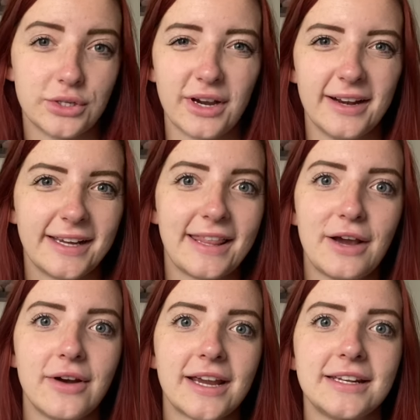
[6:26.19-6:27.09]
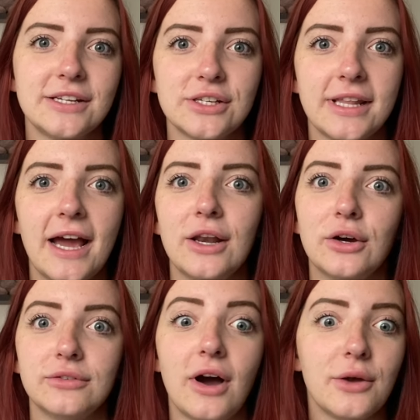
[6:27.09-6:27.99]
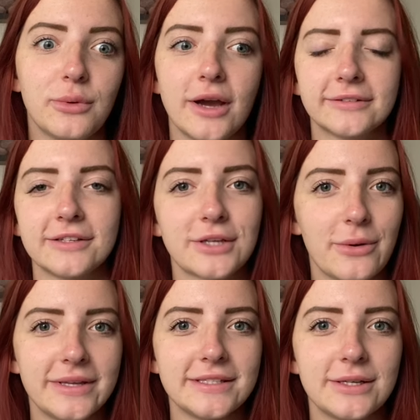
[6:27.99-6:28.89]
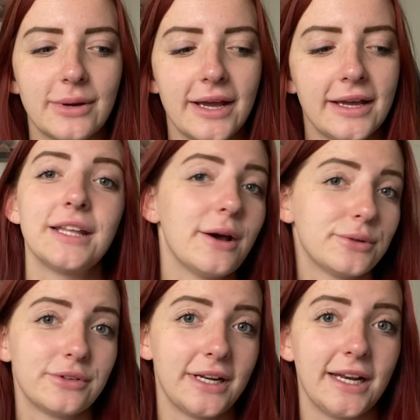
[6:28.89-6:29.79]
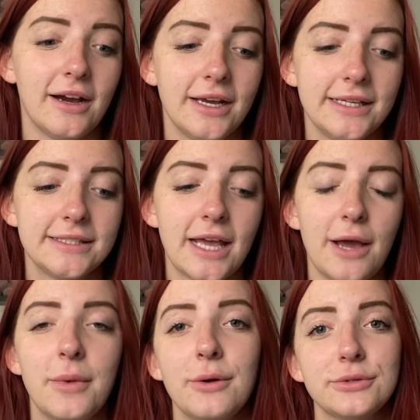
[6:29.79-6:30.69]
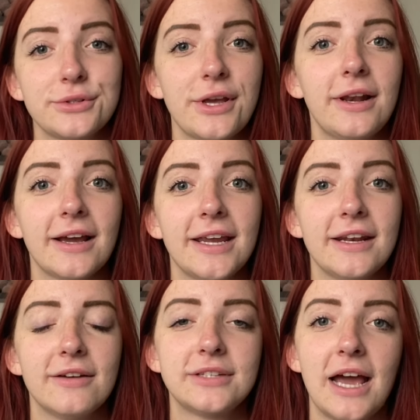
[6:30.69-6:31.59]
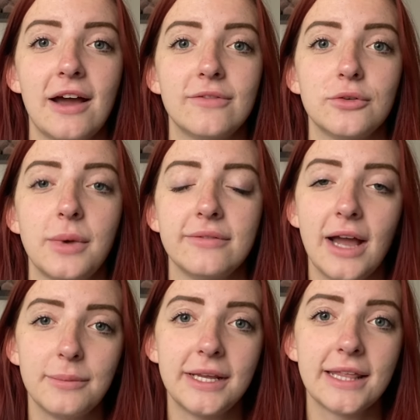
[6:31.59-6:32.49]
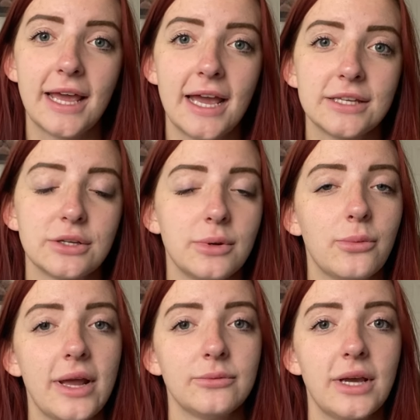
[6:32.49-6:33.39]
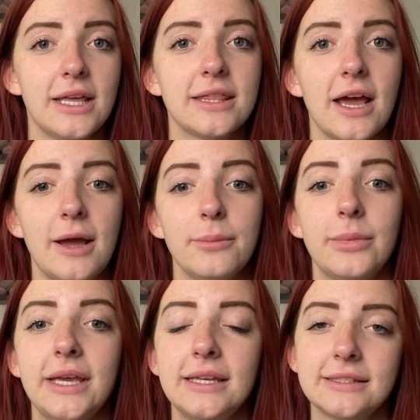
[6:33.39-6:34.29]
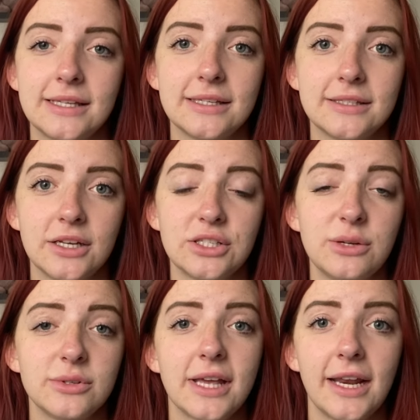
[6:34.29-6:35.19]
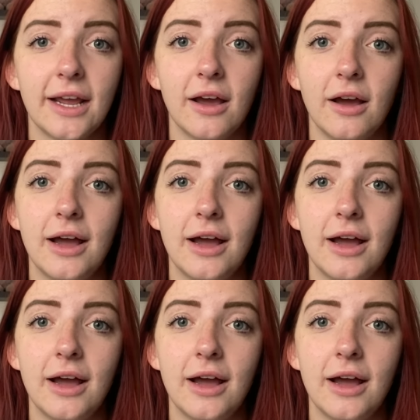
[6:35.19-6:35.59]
kind of get that recognition that a lot of hard work does go into it. That was really nice. I was also lucky enough to have all my family there. So we went with Pete's sister. She was selling her